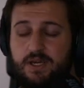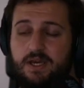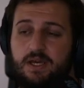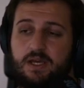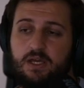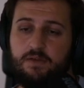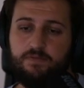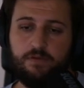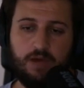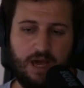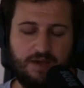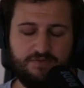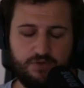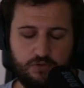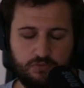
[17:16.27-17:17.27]
If you
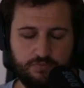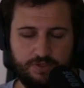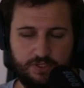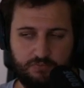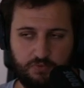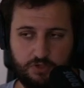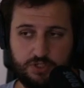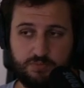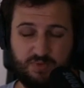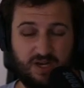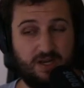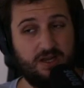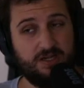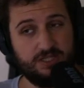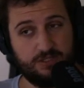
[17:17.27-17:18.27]
haven't already watched my
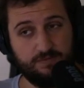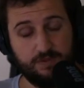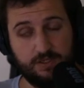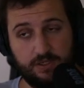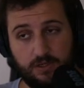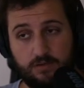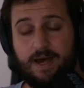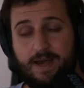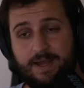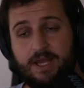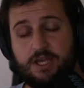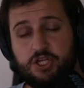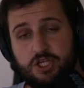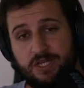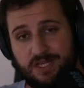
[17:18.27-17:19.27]
last video, I
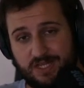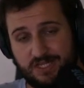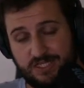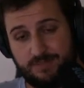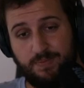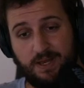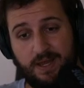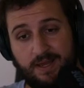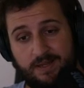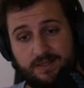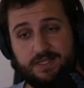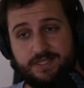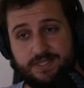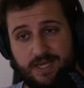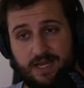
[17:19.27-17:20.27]
actually explain
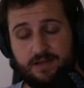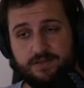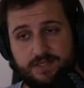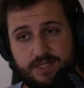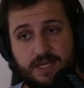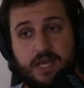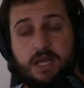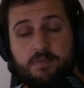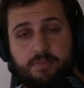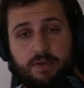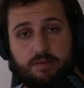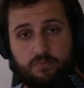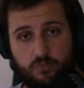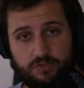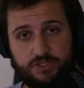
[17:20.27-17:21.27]
these talents in a
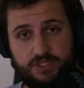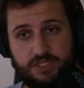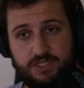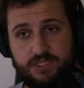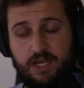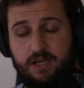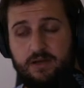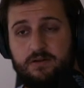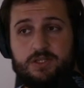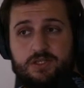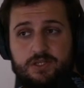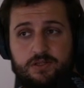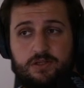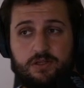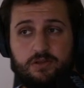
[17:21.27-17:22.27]
bit more detail
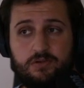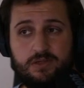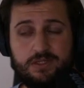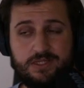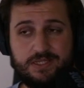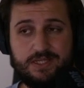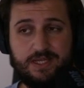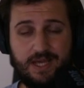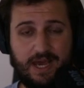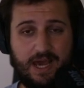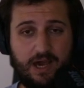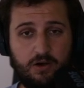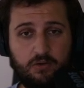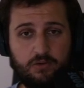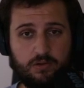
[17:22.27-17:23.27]
so that you can see
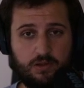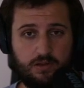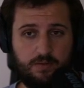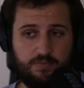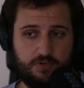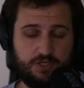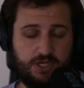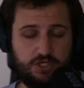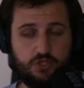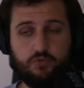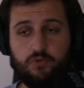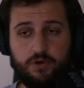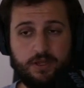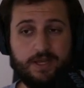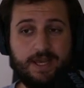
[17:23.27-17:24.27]
how a Protection
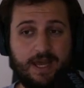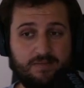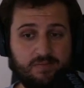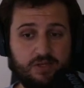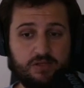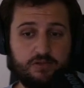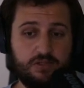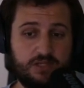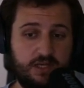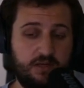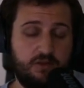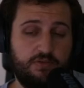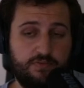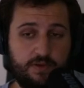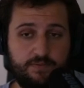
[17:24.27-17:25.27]
Warrior can be used in
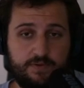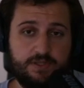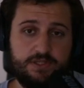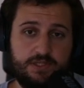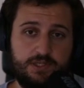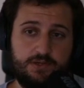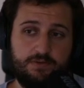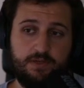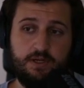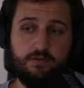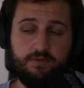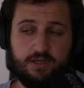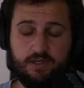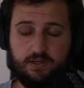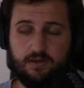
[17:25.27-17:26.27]
a 3 versus 3
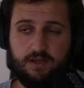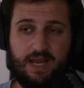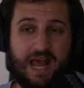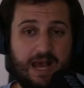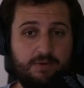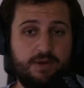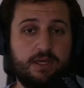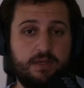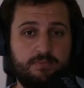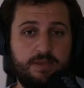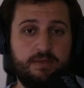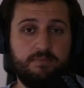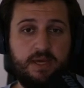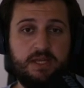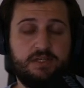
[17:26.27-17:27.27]
arena and how it can
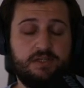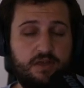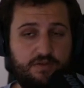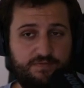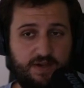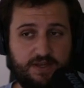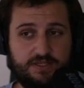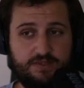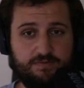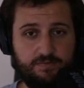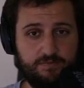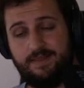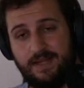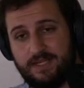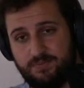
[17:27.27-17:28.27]
be made effective.
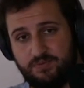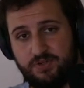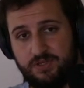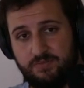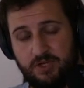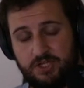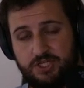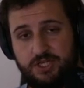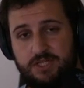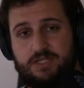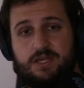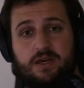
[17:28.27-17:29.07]
That's pretty much it.